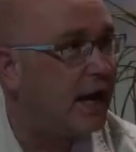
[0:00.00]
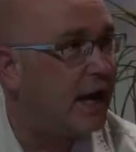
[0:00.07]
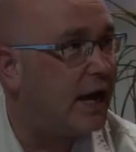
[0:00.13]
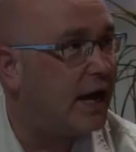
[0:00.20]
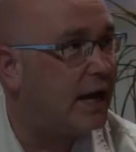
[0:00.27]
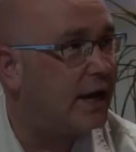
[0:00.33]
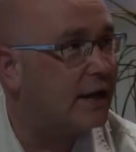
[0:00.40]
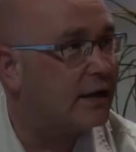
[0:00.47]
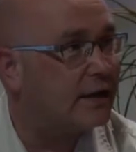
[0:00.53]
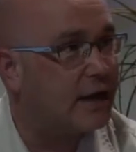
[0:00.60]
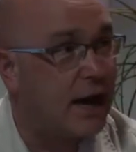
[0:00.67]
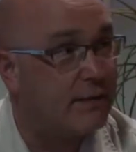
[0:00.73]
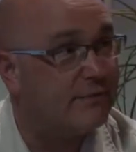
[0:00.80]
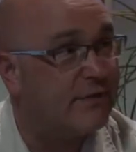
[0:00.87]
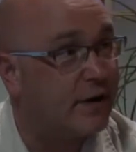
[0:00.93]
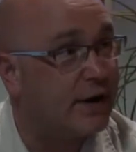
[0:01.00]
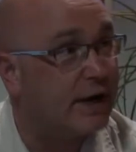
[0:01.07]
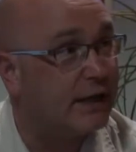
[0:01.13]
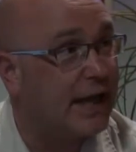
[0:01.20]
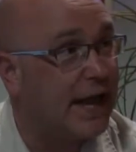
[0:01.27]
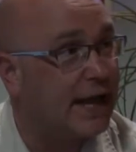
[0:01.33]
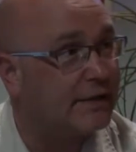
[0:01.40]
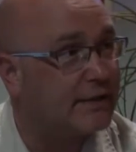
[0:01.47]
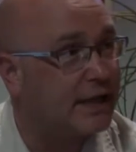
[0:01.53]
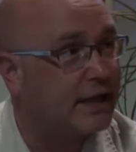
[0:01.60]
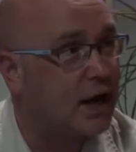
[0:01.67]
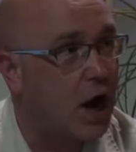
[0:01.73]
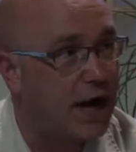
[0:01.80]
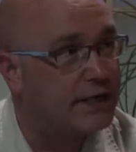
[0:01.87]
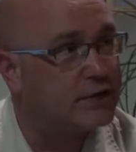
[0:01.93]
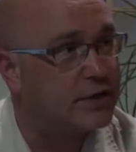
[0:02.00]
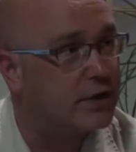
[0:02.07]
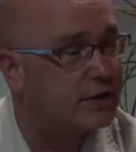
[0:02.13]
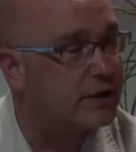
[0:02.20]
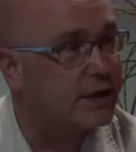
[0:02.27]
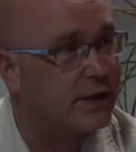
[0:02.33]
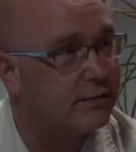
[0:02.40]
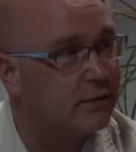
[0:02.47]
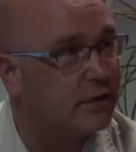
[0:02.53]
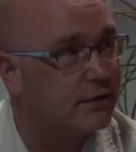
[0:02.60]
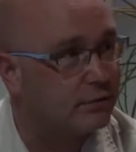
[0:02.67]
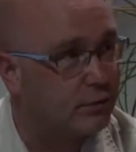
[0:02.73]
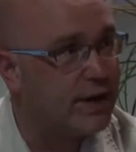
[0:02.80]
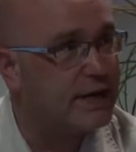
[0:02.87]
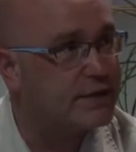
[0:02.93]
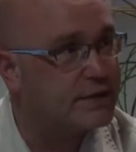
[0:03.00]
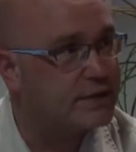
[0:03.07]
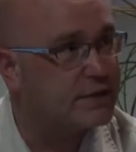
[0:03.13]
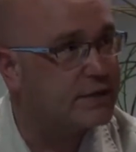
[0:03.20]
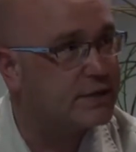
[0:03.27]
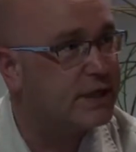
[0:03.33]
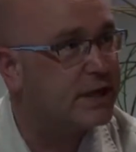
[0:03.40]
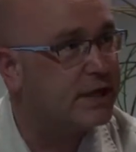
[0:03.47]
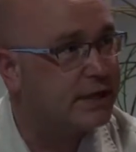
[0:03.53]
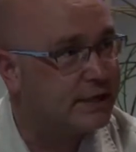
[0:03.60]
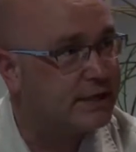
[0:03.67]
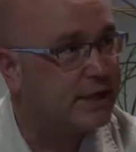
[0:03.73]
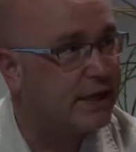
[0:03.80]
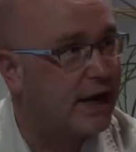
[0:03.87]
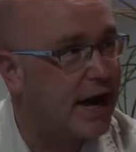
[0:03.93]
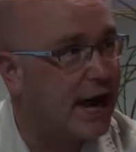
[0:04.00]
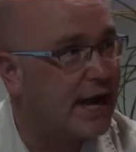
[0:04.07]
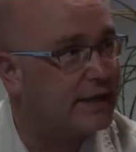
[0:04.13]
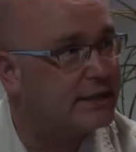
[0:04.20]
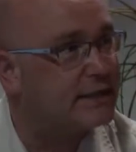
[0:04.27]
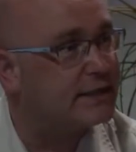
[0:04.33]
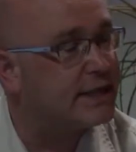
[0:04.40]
And I'm very glad that I took the number of risks that I had to